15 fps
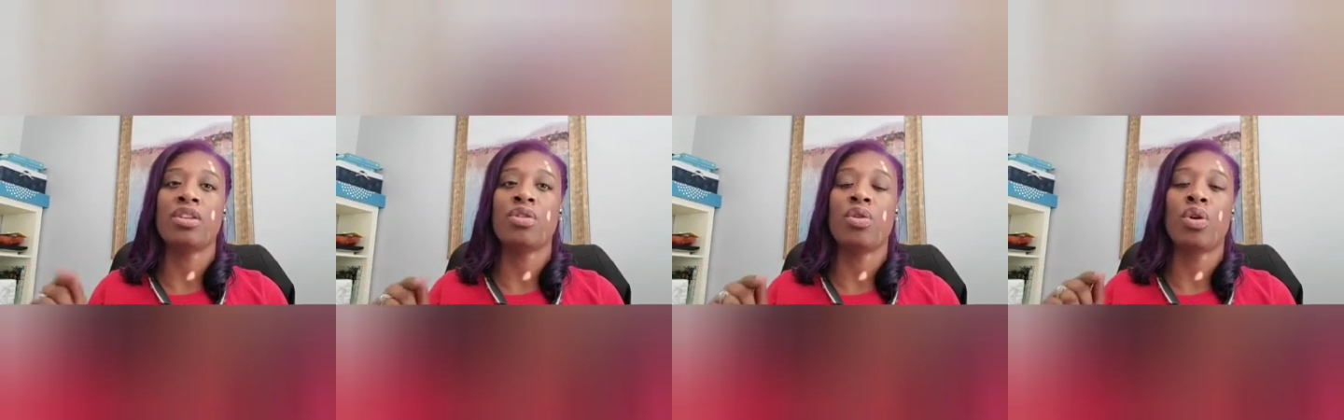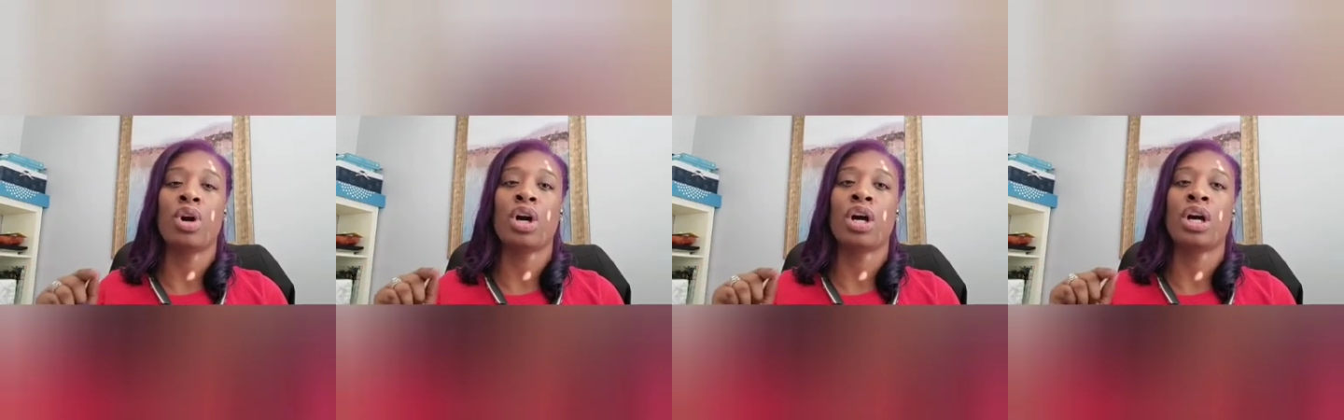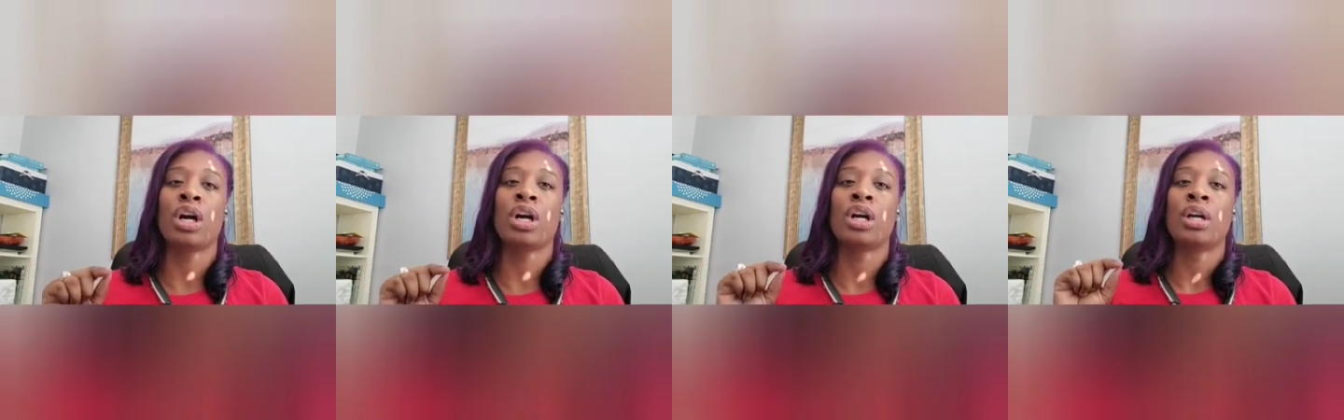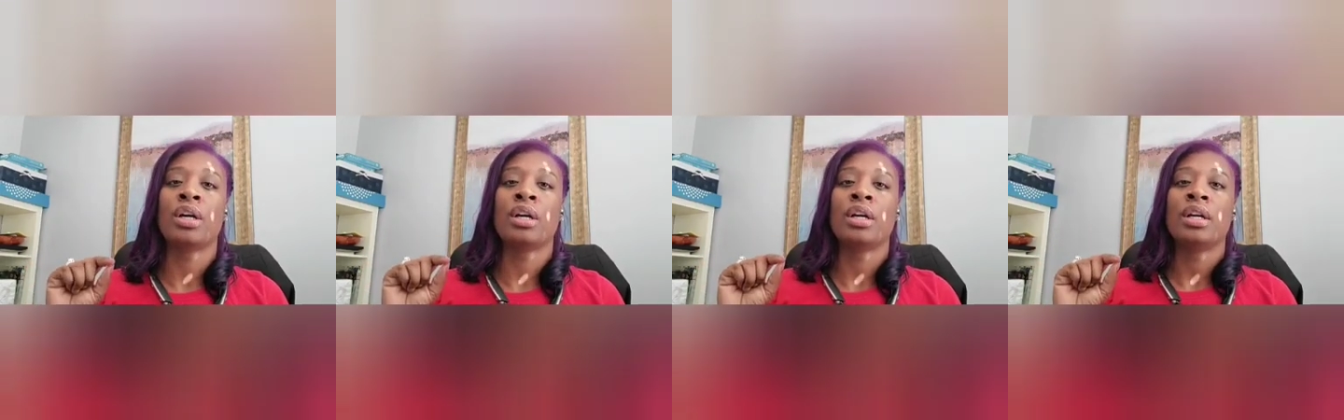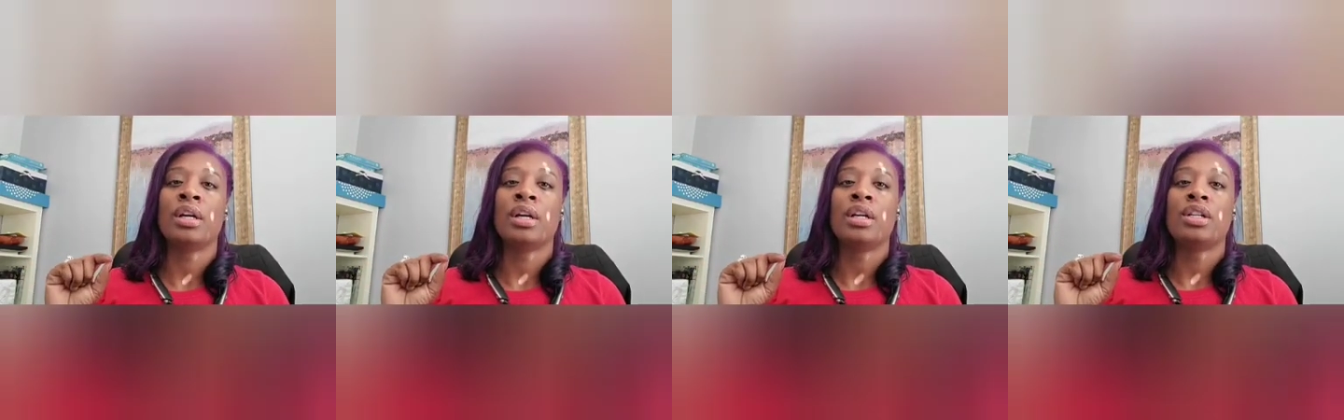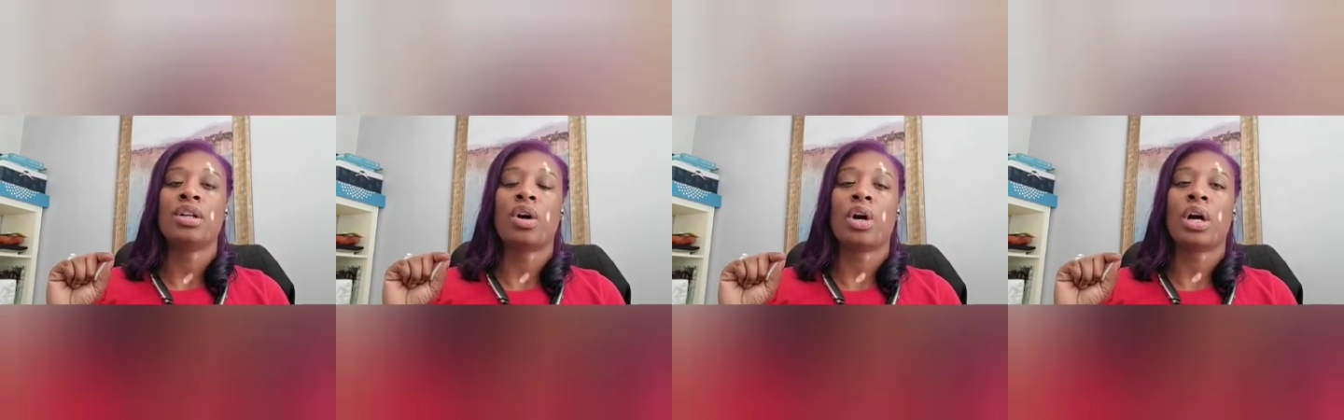your
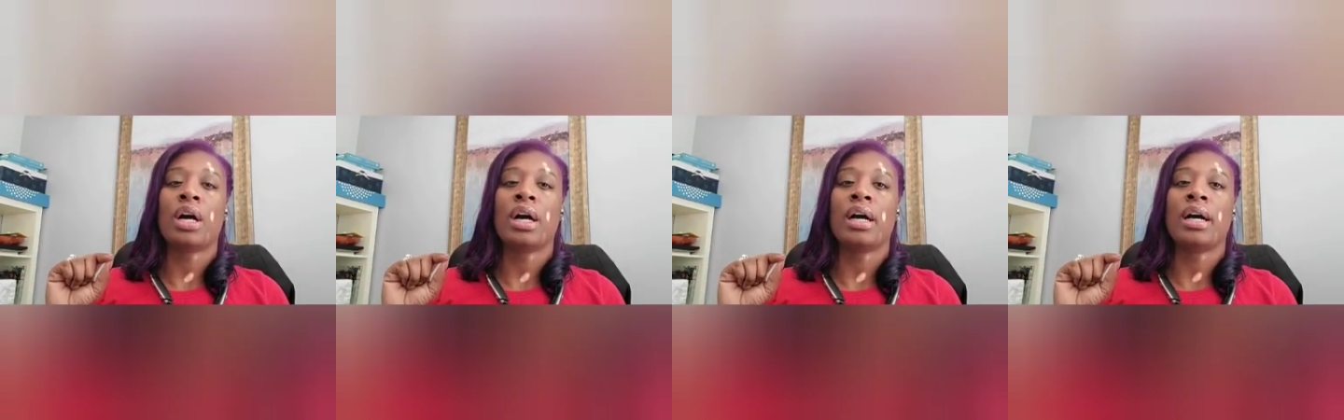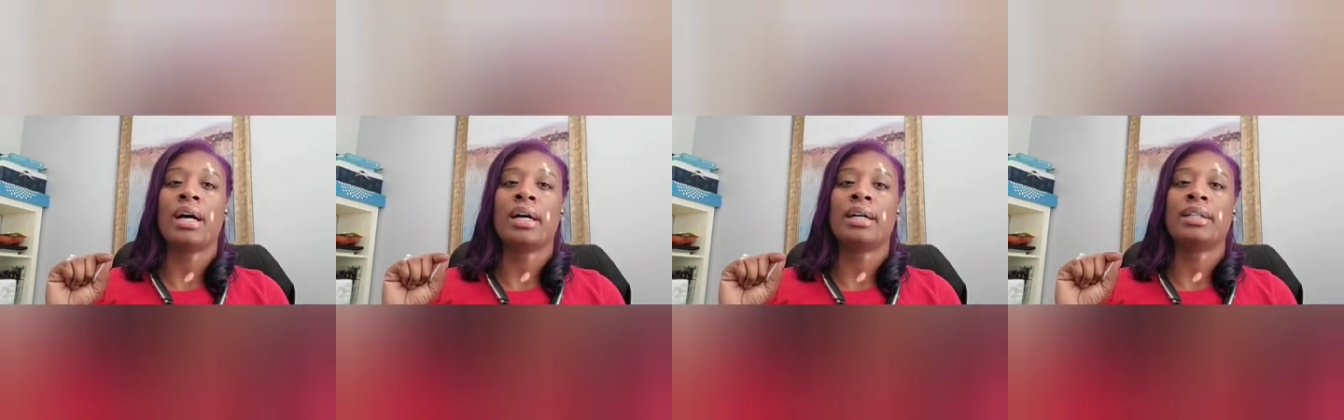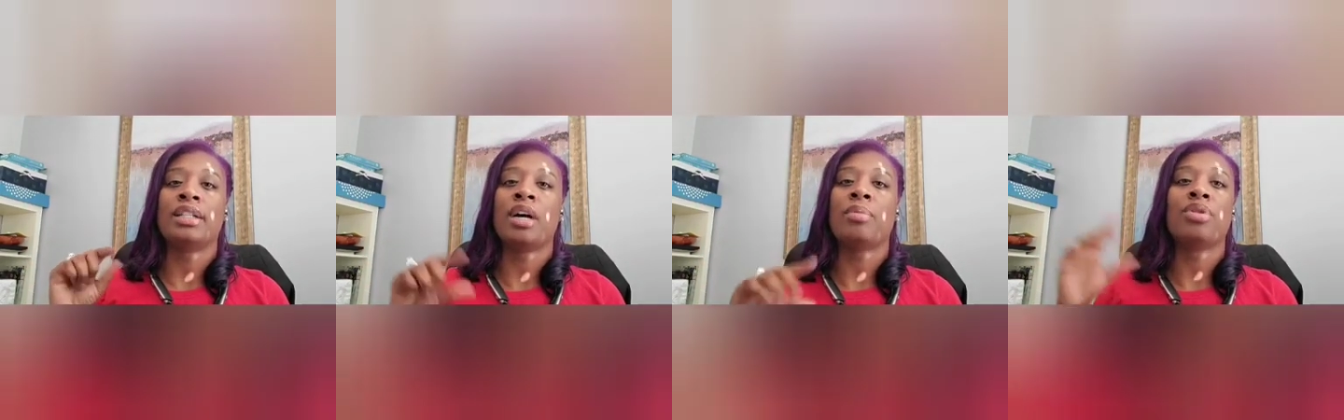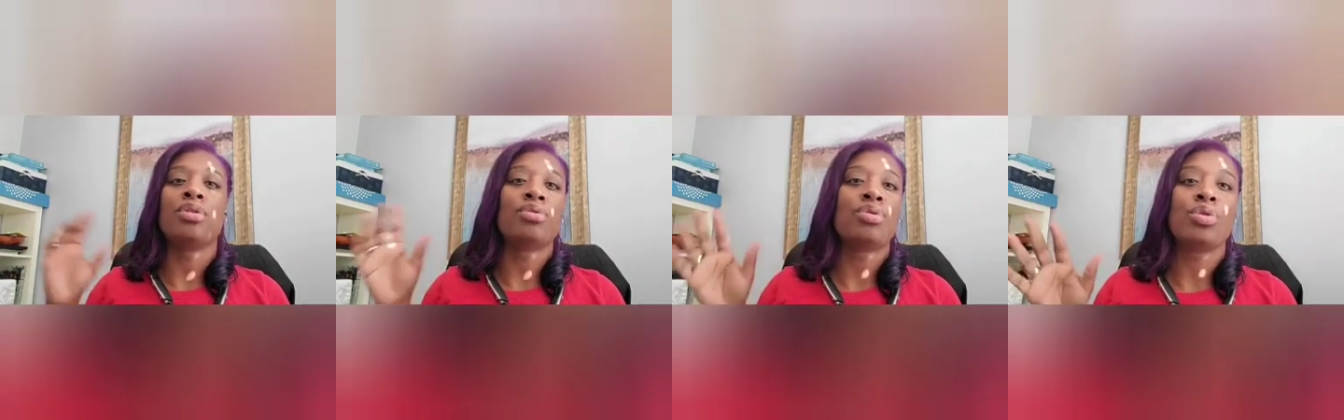your uh, W